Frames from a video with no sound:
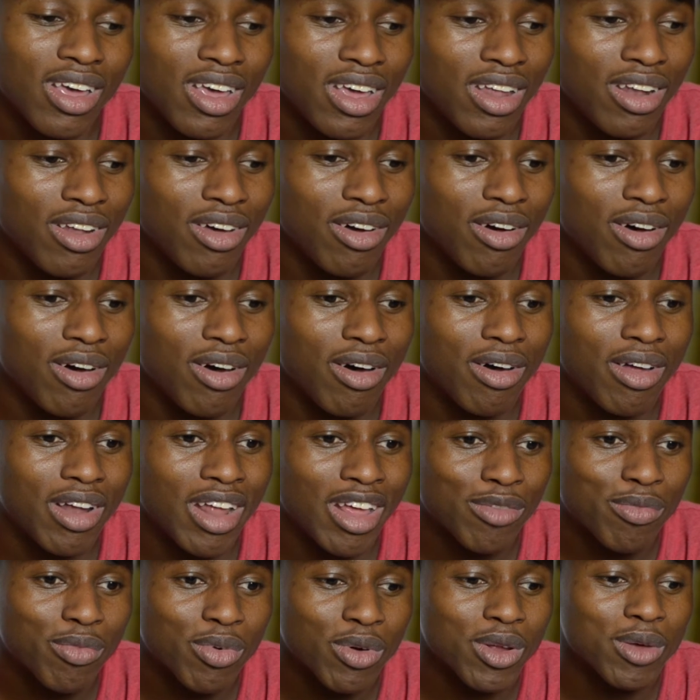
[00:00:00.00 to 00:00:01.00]
And
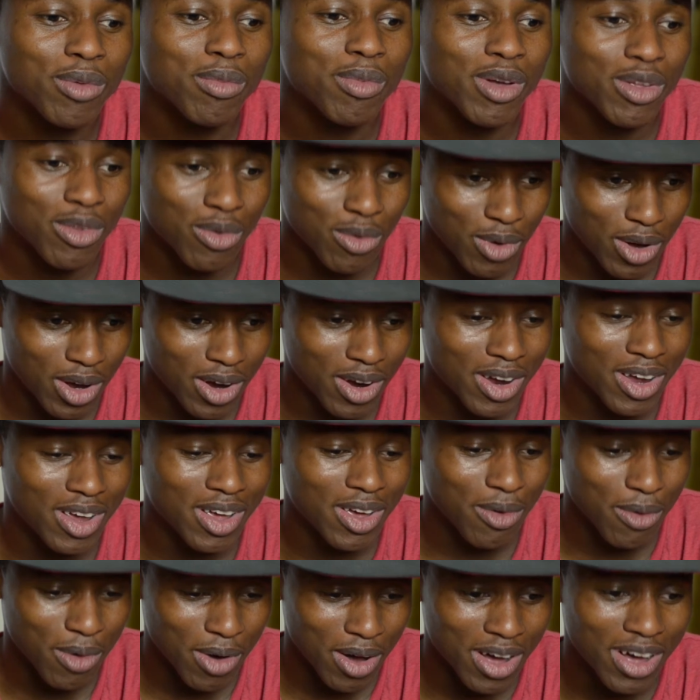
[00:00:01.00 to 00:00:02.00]
that's pretty much where
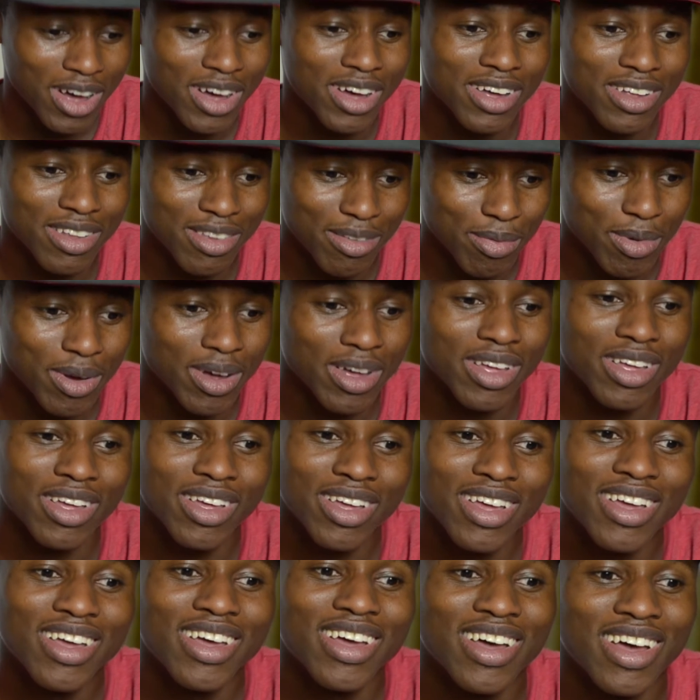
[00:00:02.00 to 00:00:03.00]
it was. But
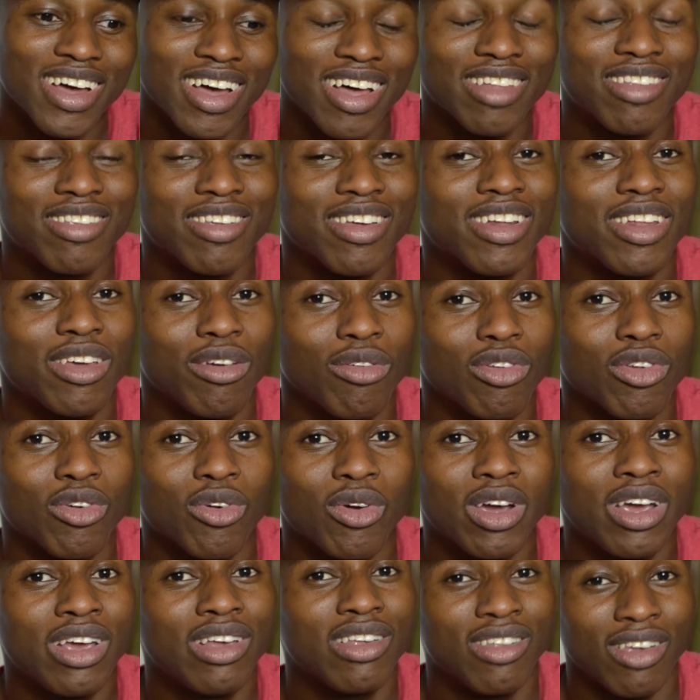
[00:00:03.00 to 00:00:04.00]
I tell you, it was
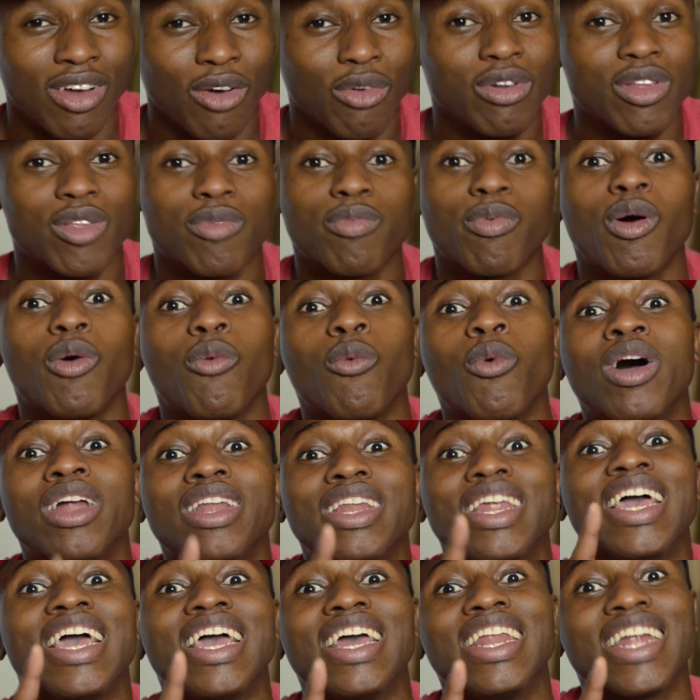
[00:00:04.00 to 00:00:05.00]
crazy. I only spent one
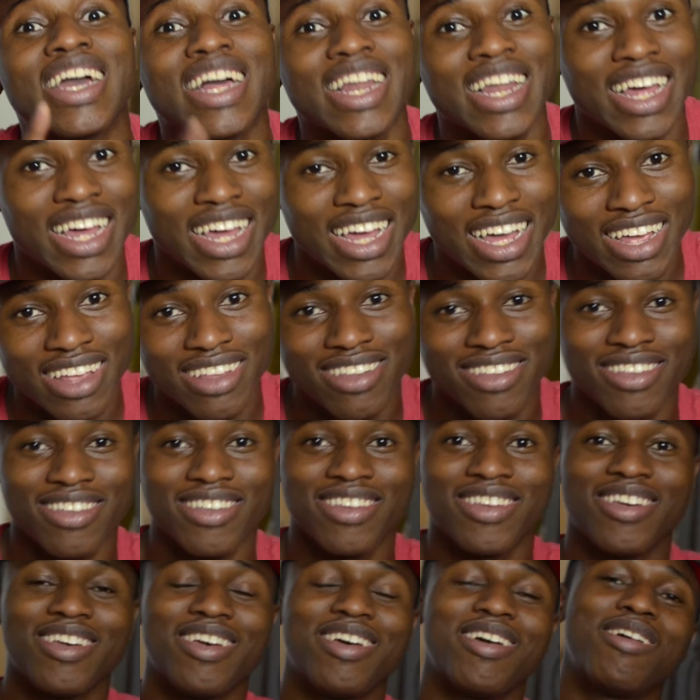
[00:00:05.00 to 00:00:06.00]
day in the class.
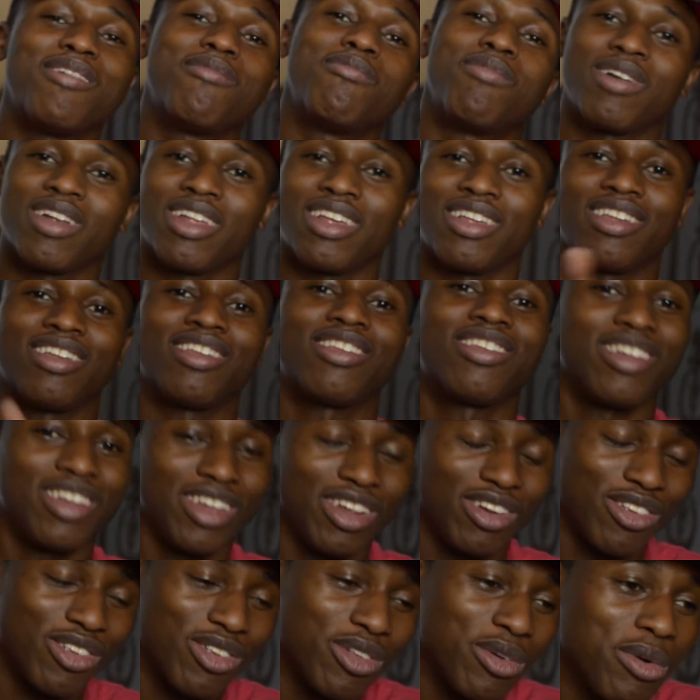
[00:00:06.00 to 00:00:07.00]
But it's
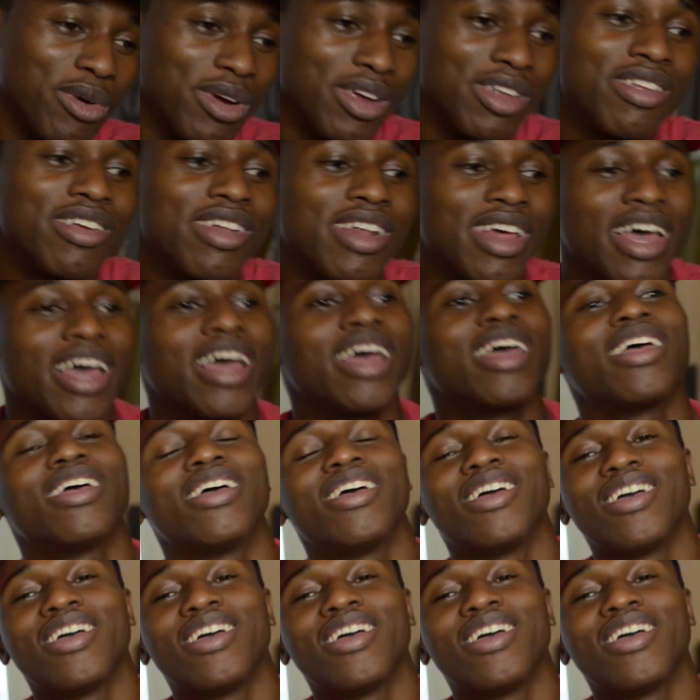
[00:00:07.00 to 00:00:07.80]
another story to that.